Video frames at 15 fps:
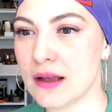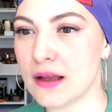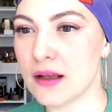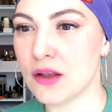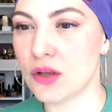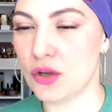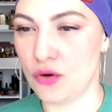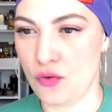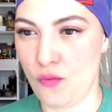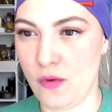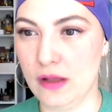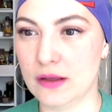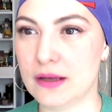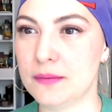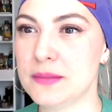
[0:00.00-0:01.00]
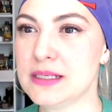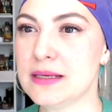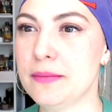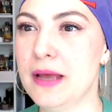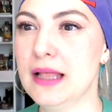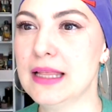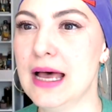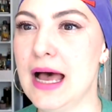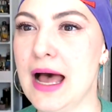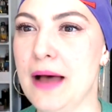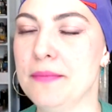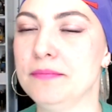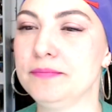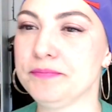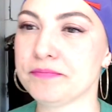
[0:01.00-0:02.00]
You're welcome, Isabella.
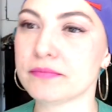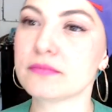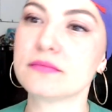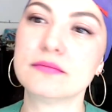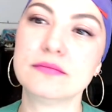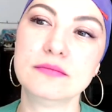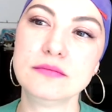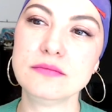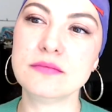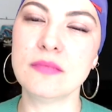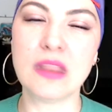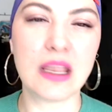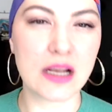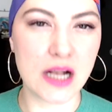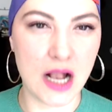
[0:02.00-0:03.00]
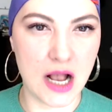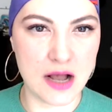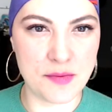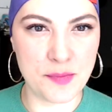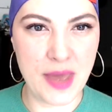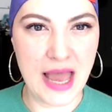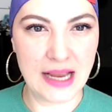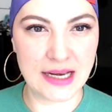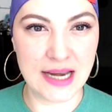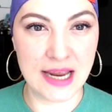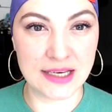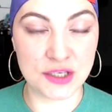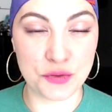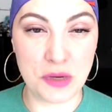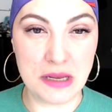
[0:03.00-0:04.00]
Come back
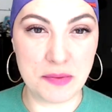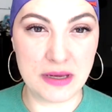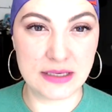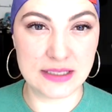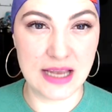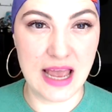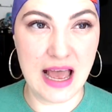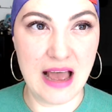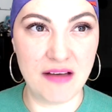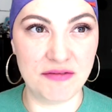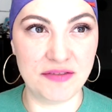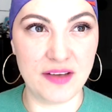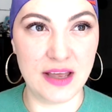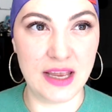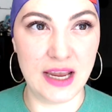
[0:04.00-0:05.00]
next week, because I have